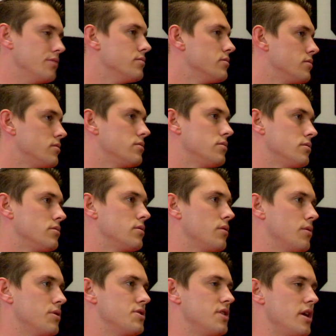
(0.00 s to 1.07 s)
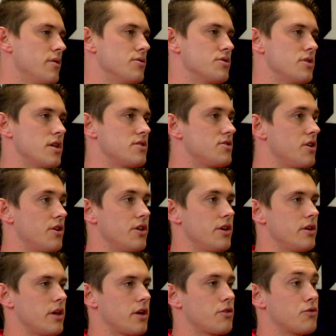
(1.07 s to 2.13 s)
I wouldn't say it was
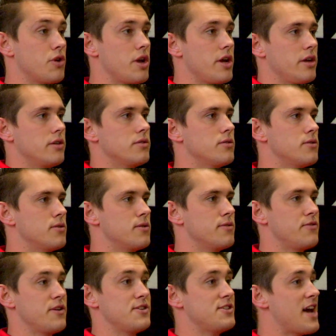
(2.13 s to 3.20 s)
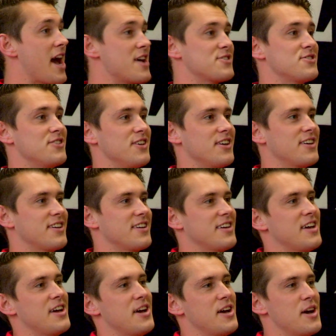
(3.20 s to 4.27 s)
necessarily like great or fantastic.
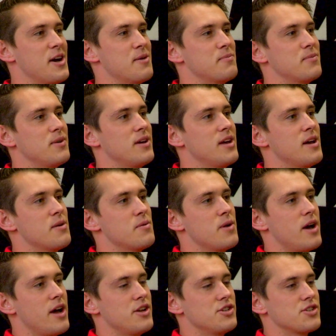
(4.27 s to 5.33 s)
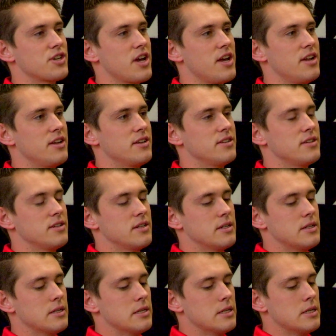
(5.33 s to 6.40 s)
I just kind
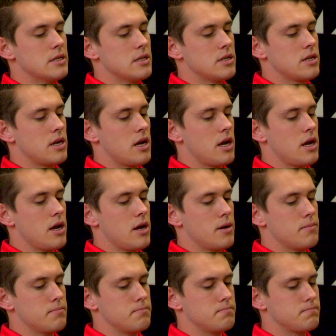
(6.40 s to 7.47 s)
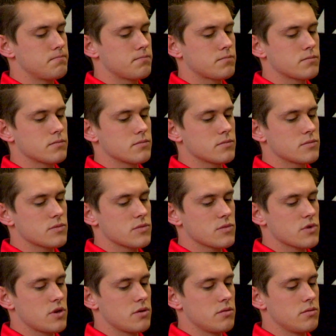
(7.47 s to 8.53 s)
of
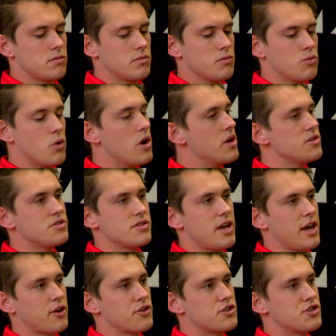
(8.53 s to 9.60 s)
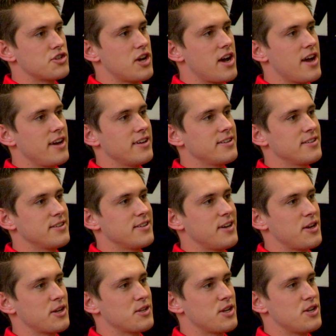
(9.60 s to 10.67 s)
was at Christian High.
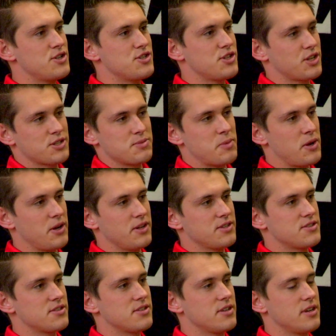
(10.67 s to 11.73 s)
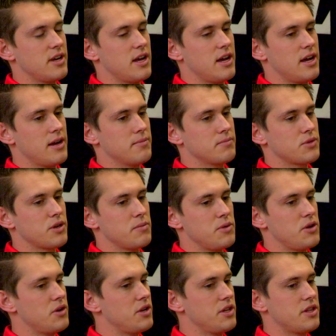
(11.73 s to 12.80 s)
I just experienced
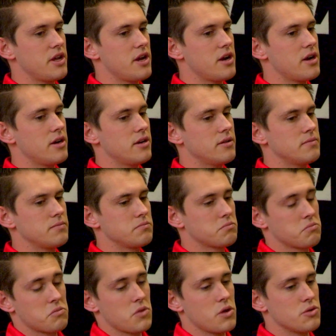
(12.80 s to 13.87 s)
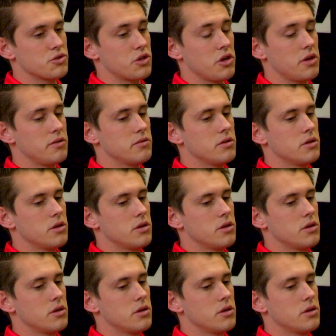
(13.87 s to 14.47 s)
community there, and it was good.